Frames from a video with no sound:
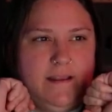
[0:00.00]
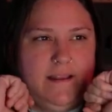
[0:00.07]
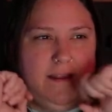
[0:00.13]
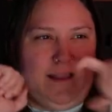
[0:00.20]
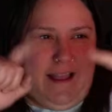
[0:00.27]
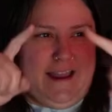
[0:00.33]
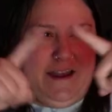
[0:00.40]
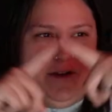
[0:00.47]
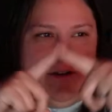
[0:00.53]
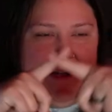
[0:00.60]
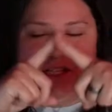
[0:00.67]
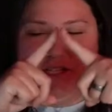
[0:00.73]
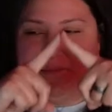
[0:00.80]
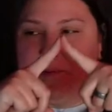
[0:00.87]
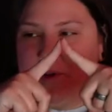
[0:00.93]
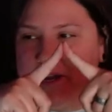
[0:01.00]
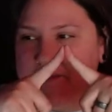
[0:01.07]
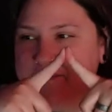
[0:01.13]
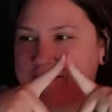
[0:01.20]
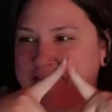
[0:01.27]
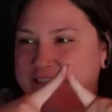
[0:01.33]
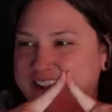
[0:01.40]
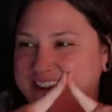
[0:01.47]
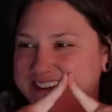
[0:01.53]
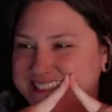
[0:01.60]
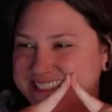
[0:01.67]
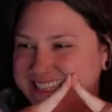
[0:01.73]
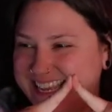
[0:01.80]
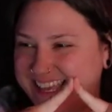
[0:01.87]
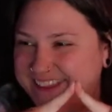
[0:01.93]
know I just pointed my fingers
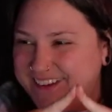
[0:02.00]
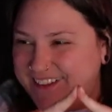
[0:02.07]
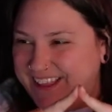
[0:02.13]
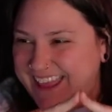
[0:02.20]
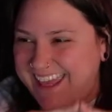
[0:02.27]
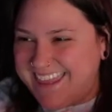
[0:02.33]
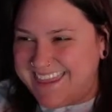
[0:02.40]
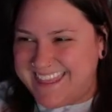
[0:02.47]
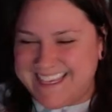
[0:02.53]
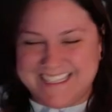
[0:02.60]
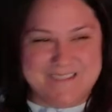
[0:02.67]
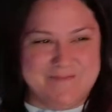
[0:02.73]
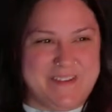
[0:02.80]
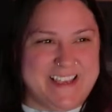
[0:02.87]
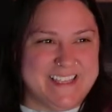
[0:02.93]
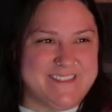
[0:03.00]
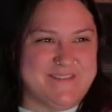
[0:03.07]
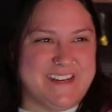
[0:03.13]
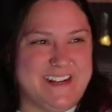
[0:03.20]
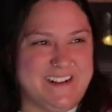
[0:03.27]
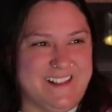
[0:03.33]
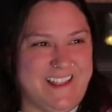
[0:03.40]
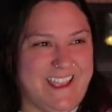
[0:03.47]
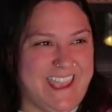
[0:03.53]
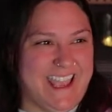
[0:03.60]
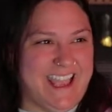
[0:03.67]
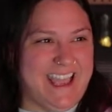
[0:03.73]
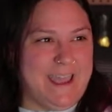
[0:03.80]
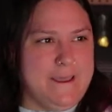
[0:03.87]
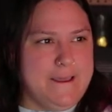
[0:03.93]
together like this because when you're
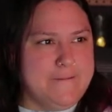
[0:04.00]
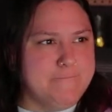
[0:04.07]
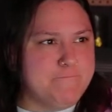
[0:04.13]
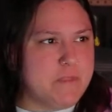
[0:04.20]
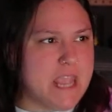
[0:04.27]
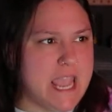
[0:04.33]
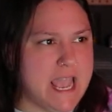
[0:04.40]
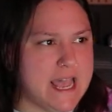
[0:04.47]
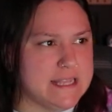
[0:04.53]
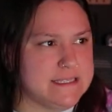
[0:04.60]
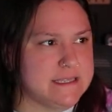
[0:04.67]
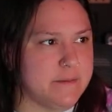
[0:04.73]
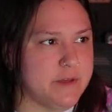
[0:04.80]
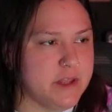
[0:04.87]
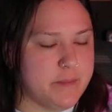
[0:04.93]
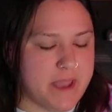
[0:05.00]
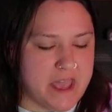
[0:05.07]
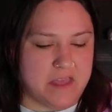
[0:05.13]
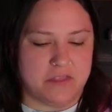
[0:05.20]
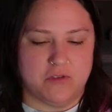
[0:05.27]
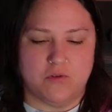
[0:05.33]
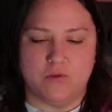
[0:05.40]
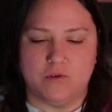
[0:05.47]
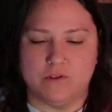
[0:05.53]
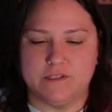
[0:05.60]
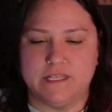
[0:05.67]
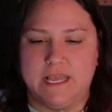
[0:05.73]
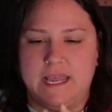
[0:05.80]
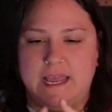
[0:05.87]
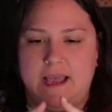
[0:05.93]
looking at some of the path tools,
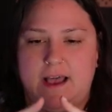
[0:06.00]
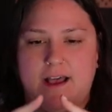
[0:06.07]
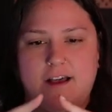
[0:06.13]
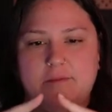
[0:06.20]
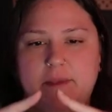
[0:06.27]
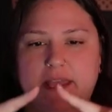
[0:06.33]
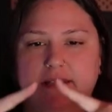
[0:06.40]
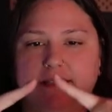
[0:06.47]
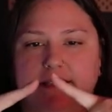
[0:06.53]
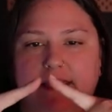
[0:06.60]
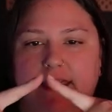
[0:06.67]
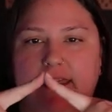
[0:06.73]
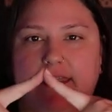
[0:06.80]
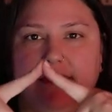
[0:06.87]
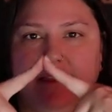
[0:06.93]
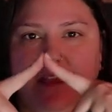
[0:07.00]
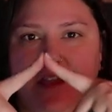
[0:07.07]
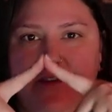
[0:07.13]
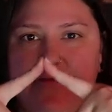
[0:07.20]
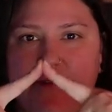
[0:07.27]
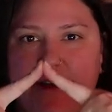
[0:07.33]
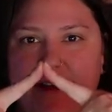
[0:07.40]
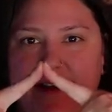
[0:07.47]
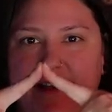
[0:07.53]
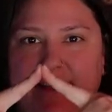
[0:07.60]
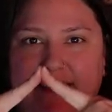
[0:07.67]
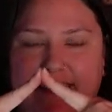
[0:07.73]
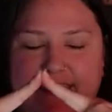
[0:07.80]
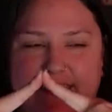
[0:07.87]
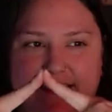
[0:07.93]
it's like, do you want it
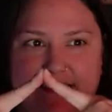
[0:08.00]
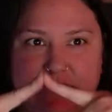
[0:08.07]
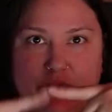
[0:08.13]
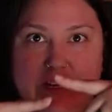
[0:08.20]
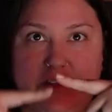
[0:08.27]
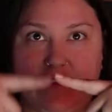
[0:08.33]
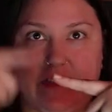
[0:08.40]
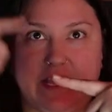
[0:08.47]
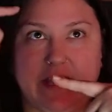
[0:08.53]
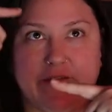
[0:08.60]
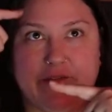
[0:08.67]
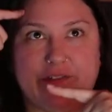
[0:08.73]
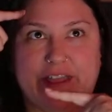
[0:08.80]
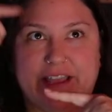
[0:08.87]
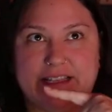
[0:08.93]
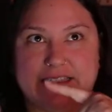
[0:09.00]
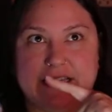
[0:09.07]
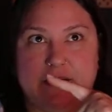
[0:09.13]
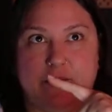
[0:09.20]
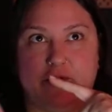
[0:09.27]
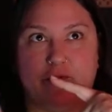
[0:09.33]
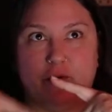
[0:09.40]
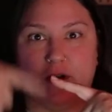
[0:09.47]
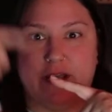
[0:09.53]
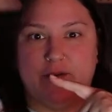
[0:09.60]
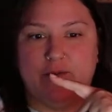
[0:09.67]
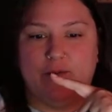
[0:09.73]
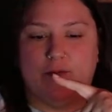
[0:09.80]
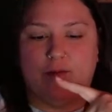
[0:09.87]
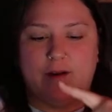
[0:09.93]
like this? When you think of like Cinema 4D
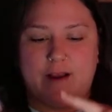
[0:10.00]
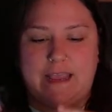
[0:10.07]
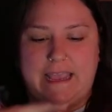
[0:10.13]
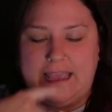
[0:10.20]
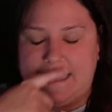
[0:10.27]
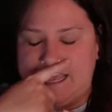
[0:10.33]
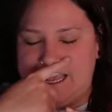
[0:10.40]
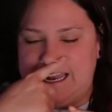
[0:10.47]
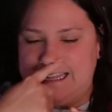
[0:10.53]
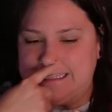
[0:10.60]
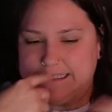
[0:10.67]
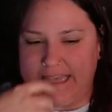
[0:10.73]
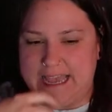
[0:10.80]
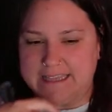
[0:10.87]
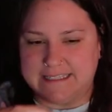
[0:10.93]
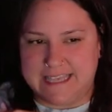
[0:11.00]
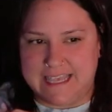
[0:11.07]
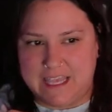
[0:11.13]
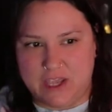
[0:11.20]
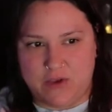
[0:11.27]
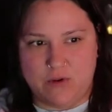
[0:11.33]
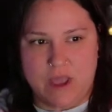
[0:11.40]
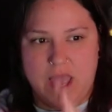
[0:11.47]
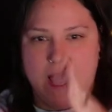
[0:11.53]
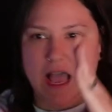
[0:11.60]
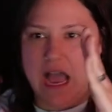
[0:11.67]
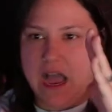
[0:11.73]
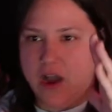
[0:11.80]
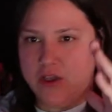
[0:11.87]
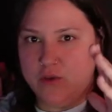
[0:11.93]
when we're working in it and it's asking you
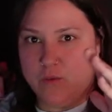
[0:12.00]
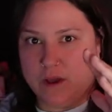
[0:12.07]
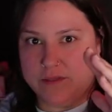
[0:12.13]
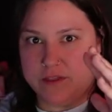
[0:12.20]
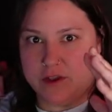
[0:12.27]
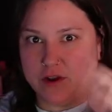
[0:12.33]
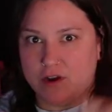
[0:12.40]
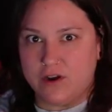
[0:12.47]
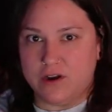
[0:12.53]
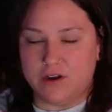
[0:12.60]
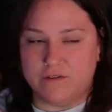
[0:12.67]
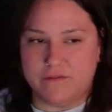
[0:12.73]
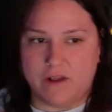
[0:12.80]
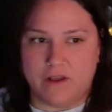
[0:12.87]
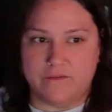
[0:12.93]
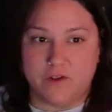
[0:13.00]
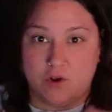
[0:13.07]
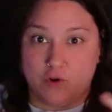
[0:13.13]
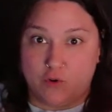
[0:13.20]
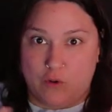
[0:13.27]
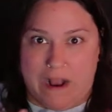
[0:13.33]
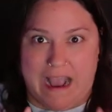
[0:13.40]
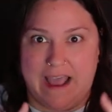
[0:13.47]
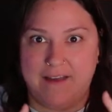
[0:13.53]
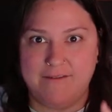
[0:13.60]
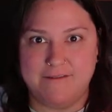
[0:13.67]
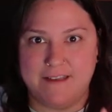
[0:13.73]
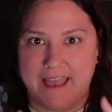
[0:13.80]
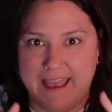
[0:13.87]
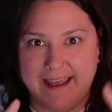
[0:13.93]
how you want the curve of your
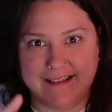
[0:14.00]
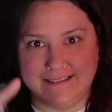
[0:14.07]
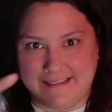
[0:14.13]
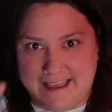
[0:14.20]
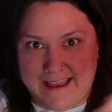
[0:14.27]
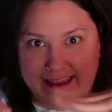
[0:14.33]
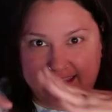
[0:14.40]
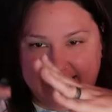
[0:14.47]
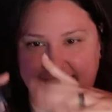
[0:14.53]
graph line,